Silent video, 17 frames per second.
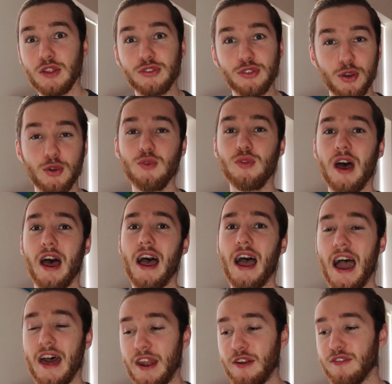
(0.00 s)
Do
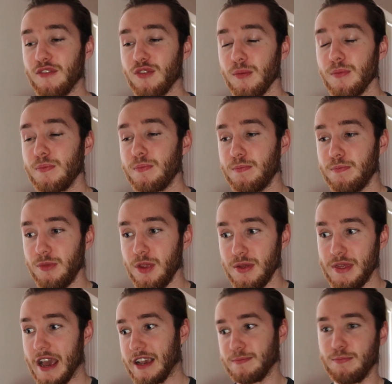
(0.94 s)
that, and then from the
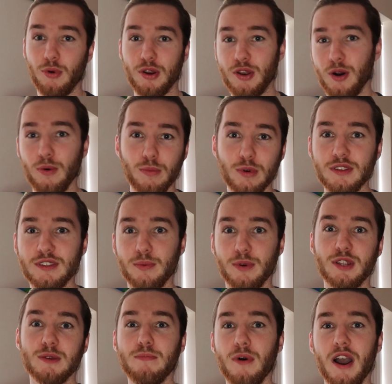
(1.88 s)
next point onwards,
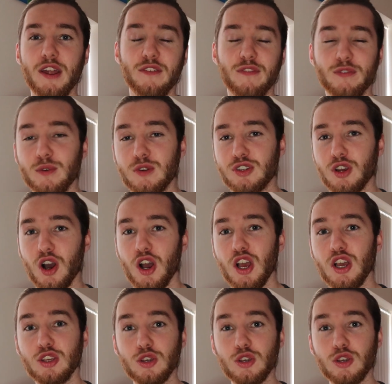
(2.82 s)
when you buy in the future,